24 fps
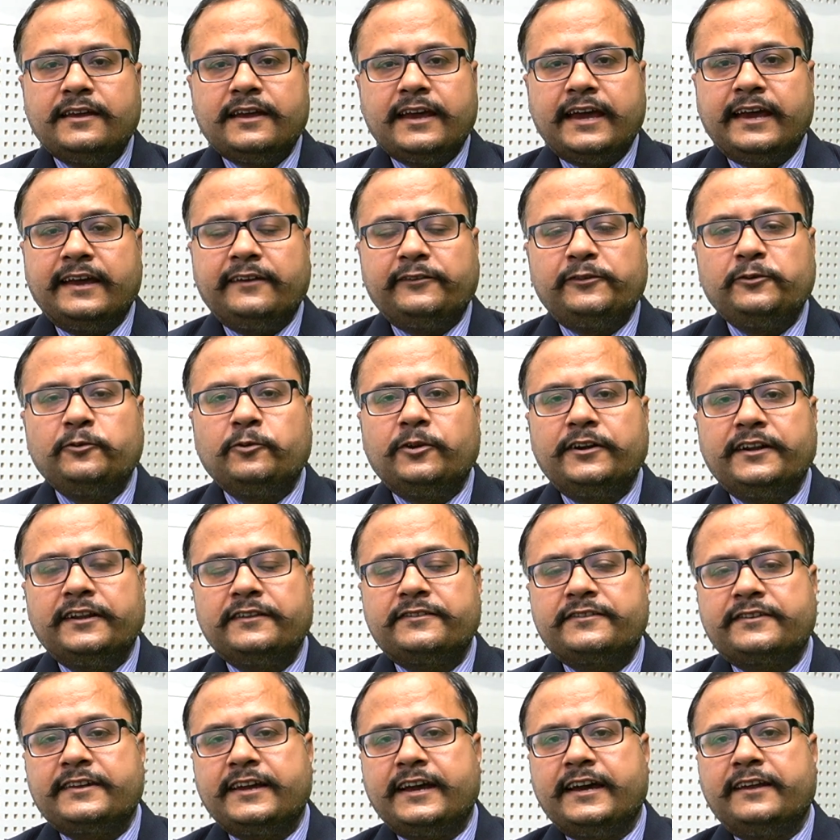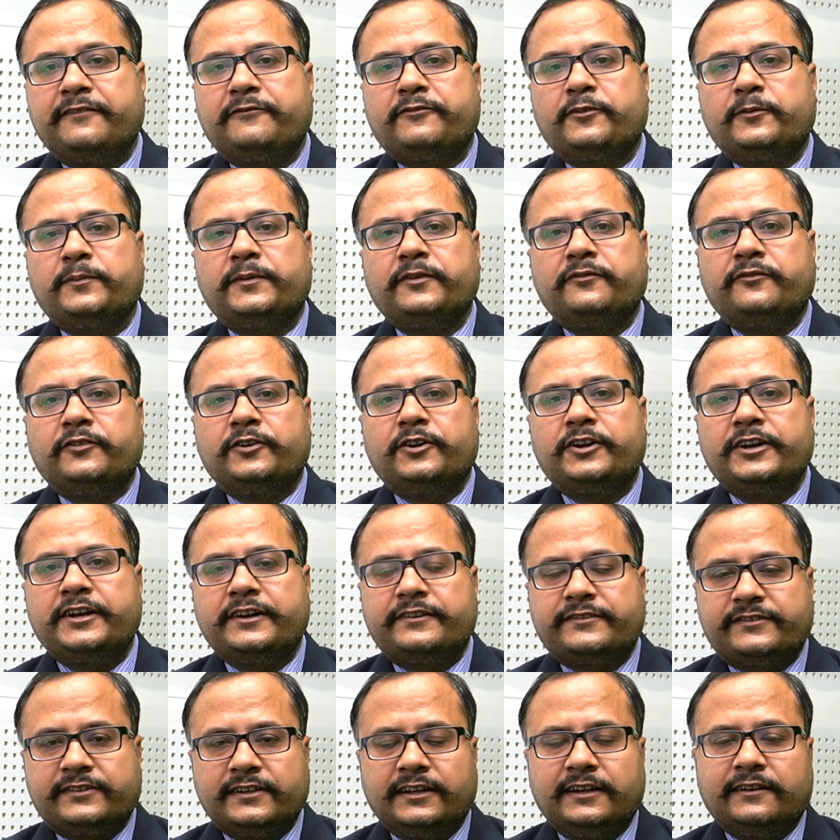As you understand from the word
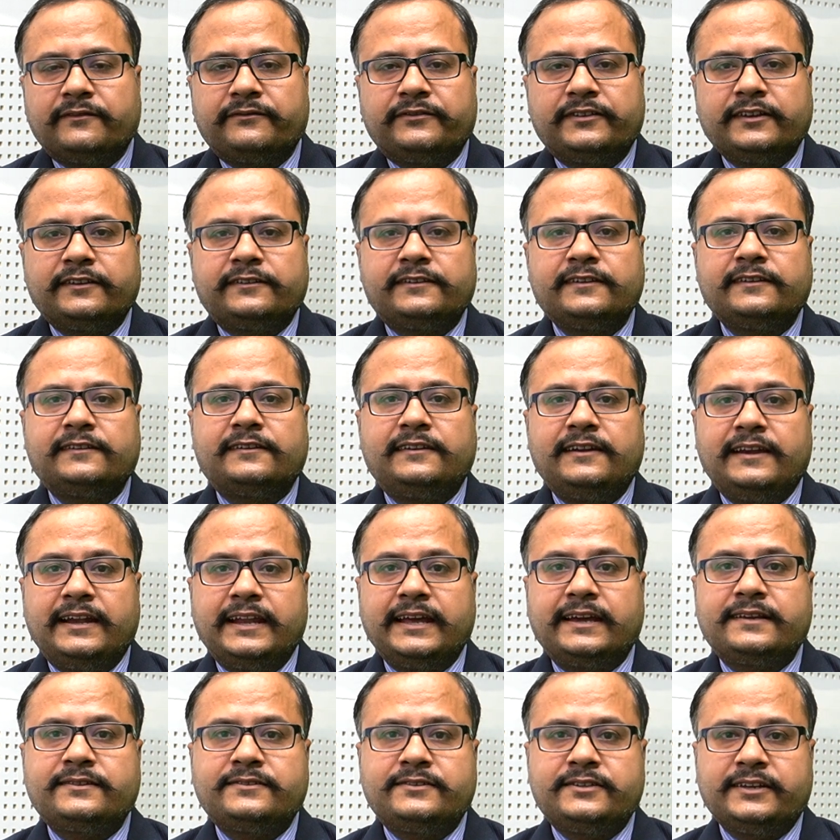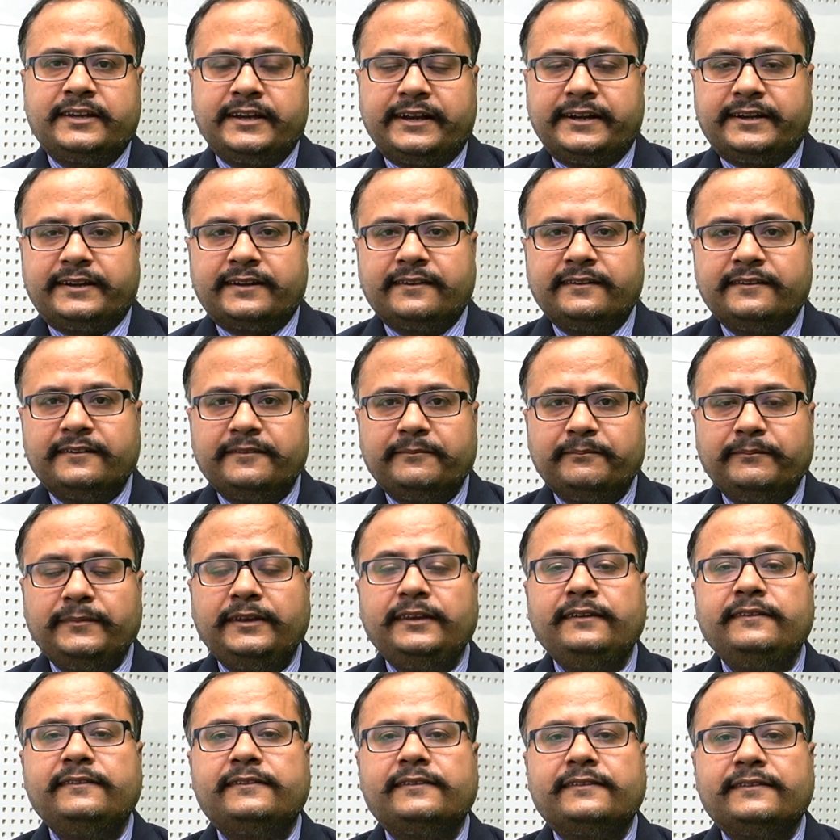itself, this is lecturette,
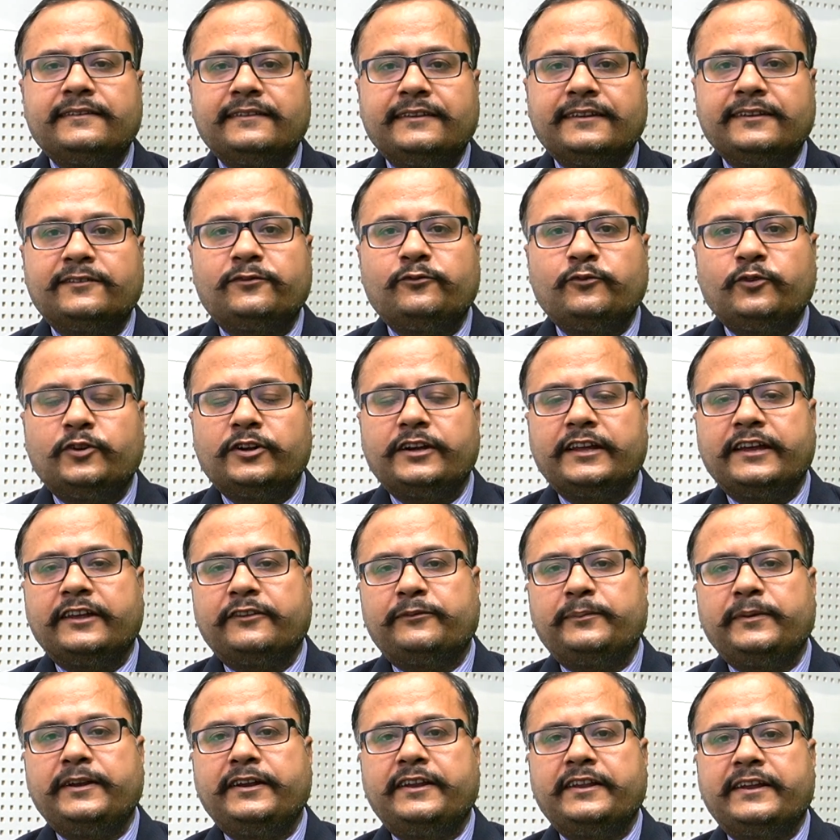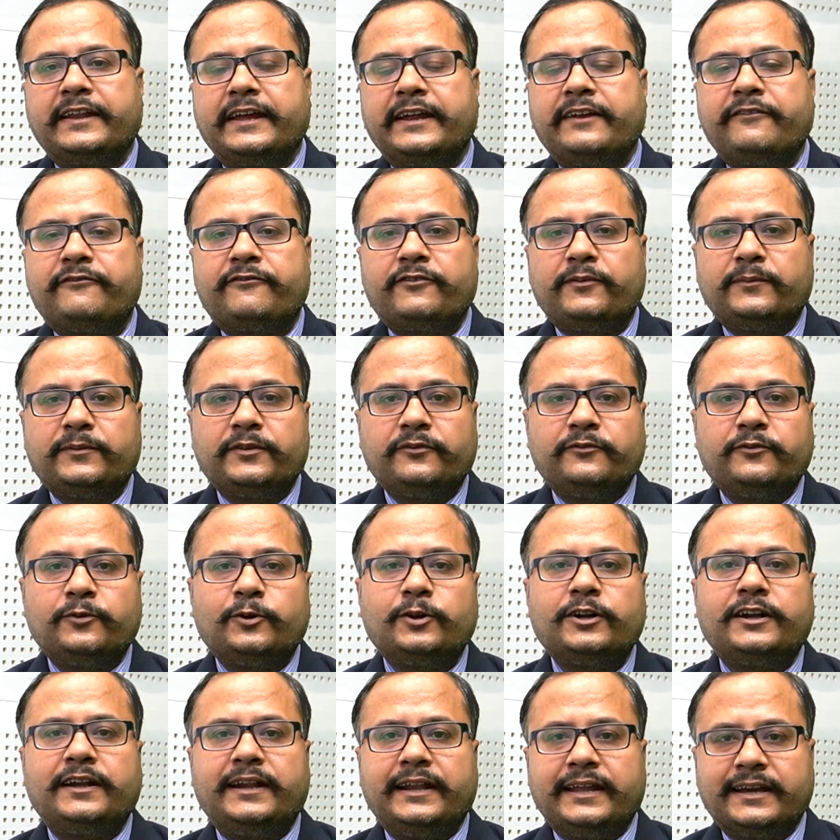means this word has been derived from the
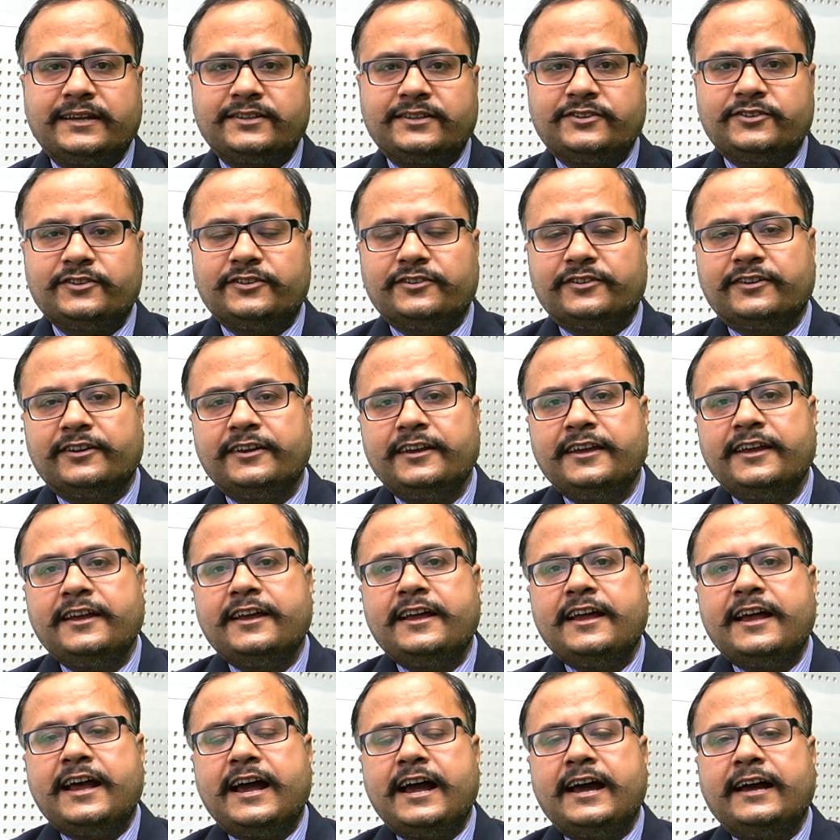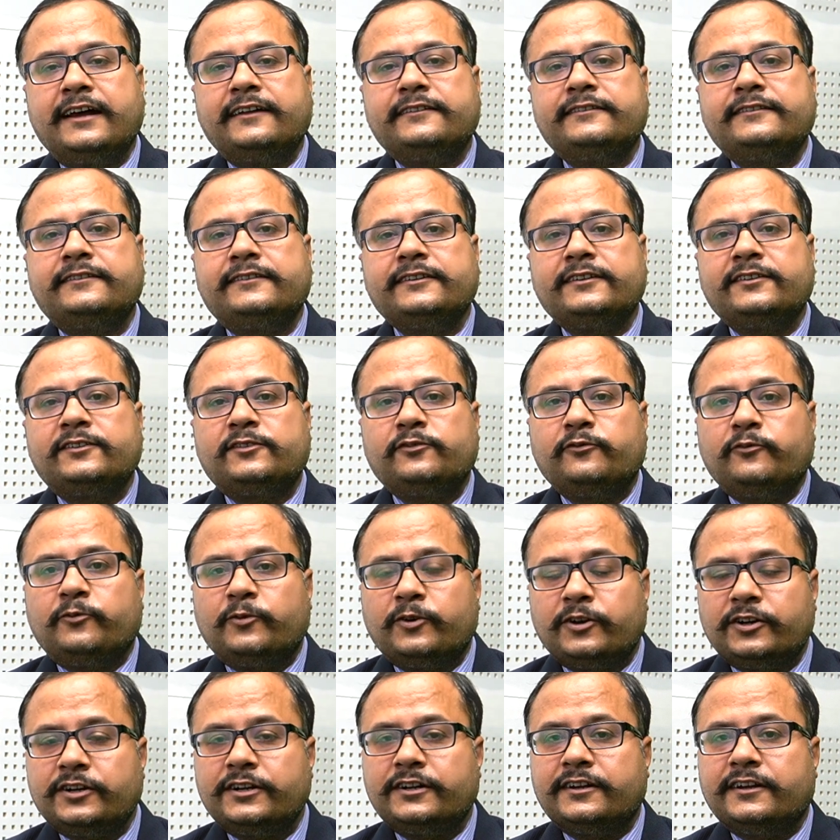word lecture, and this
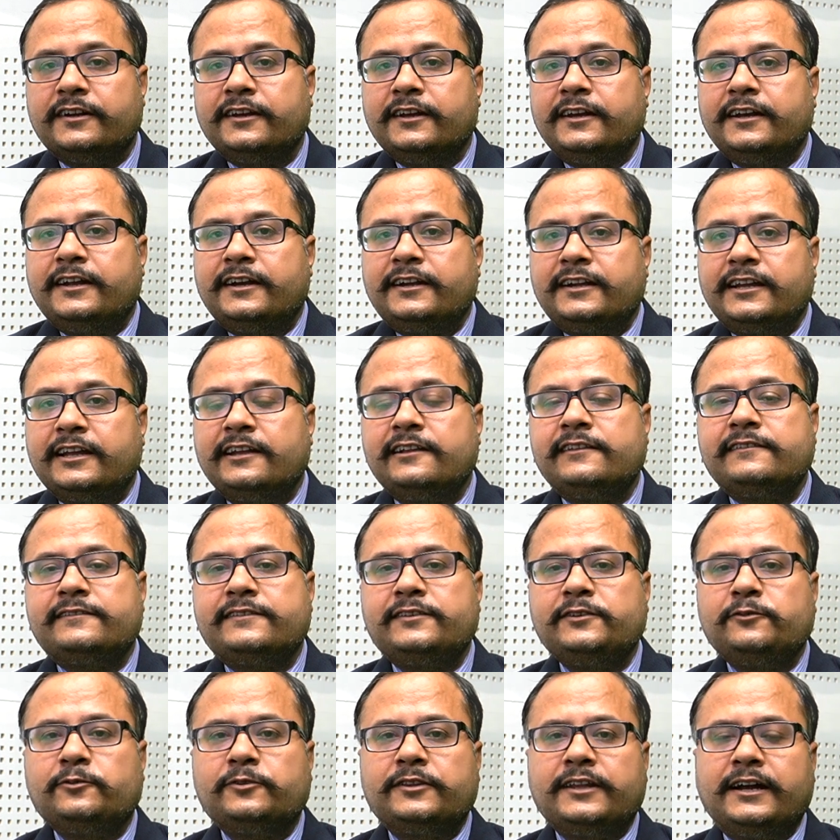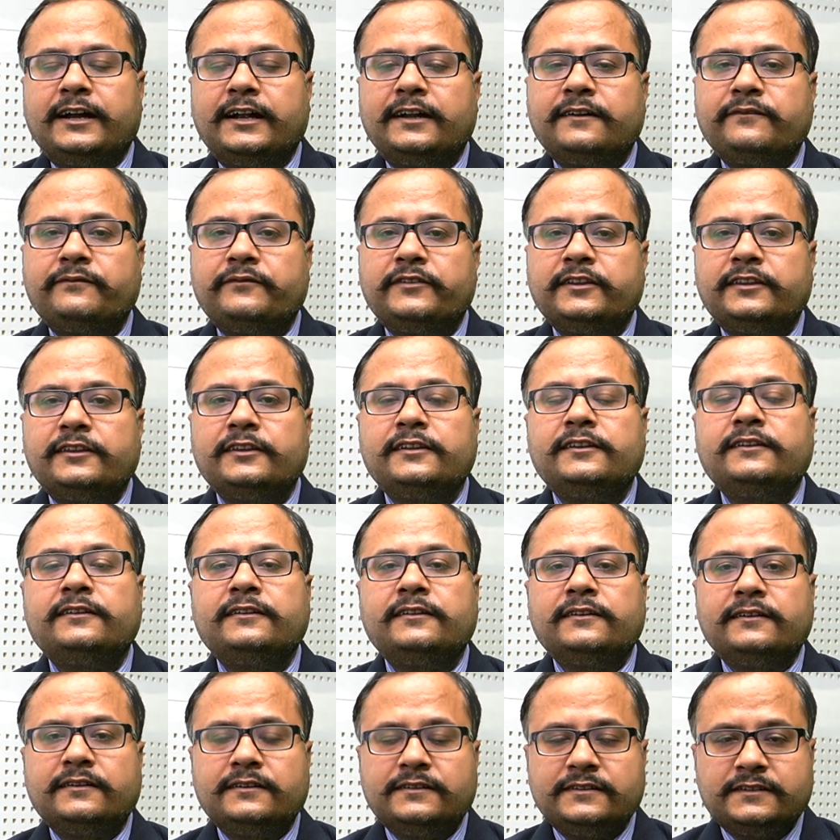word tells you that within
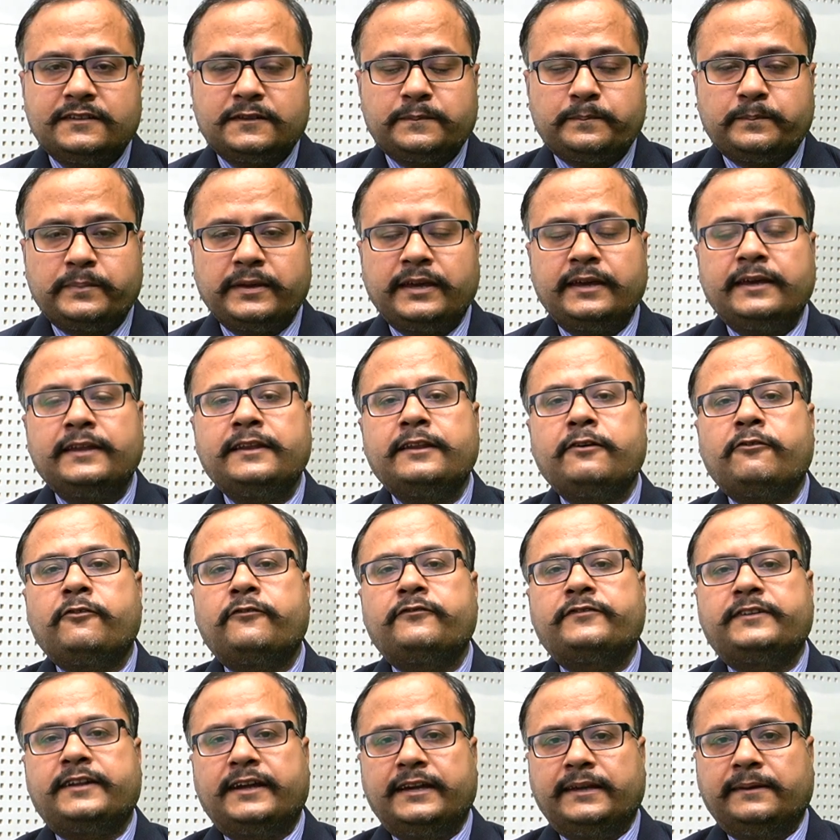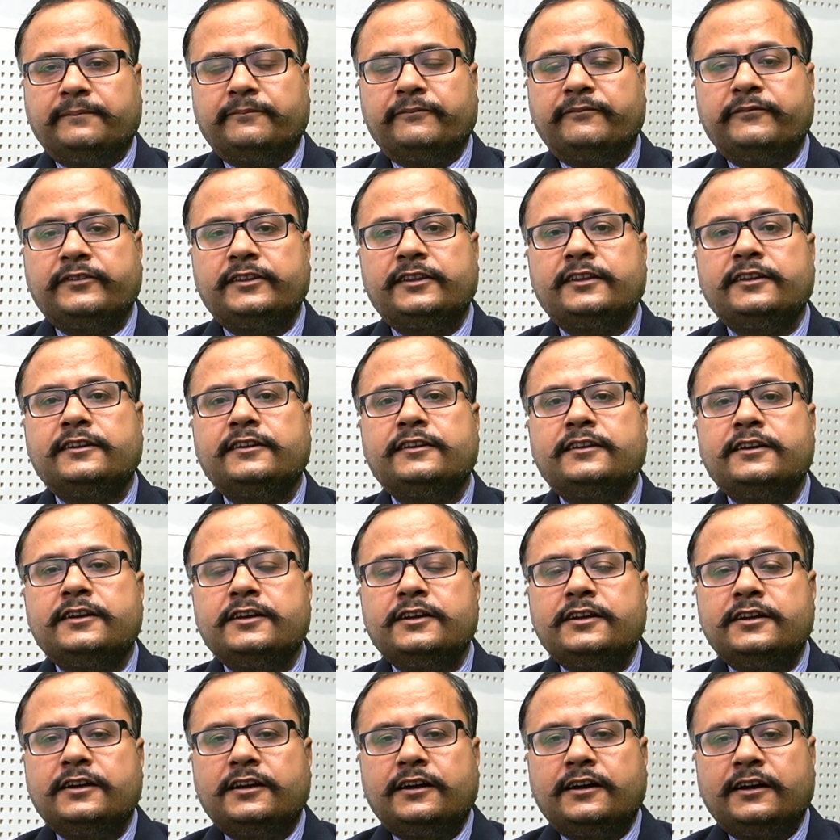span of time, within
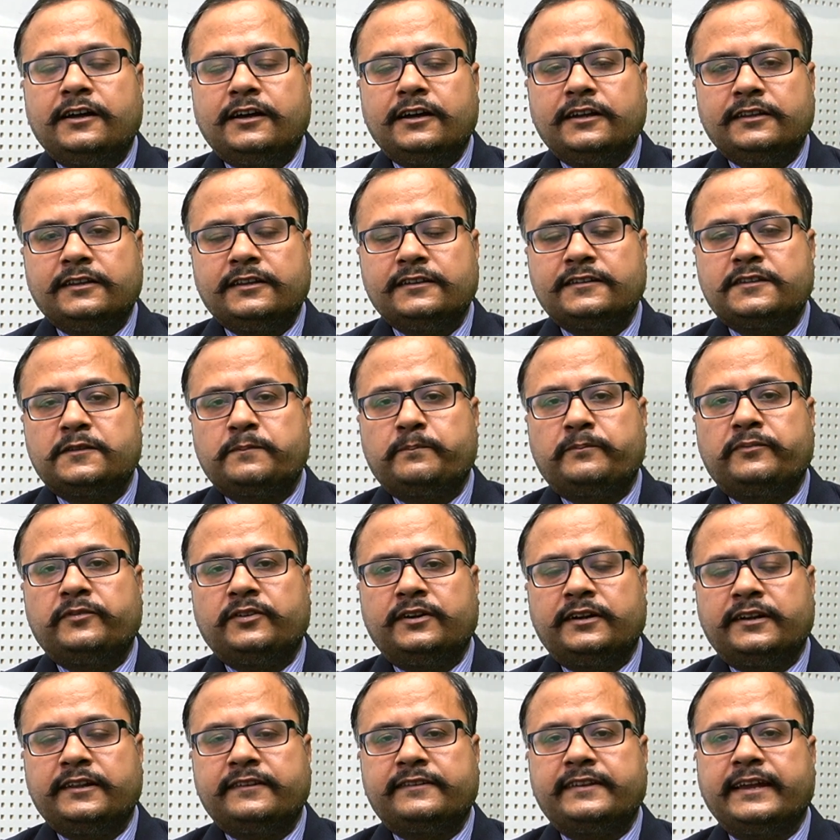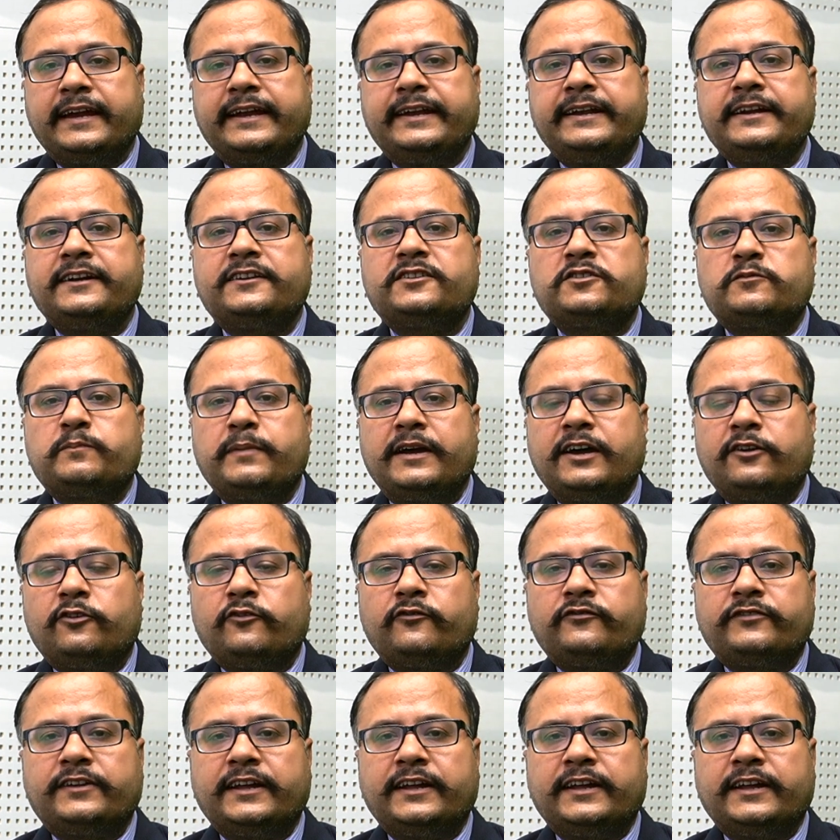the decided span of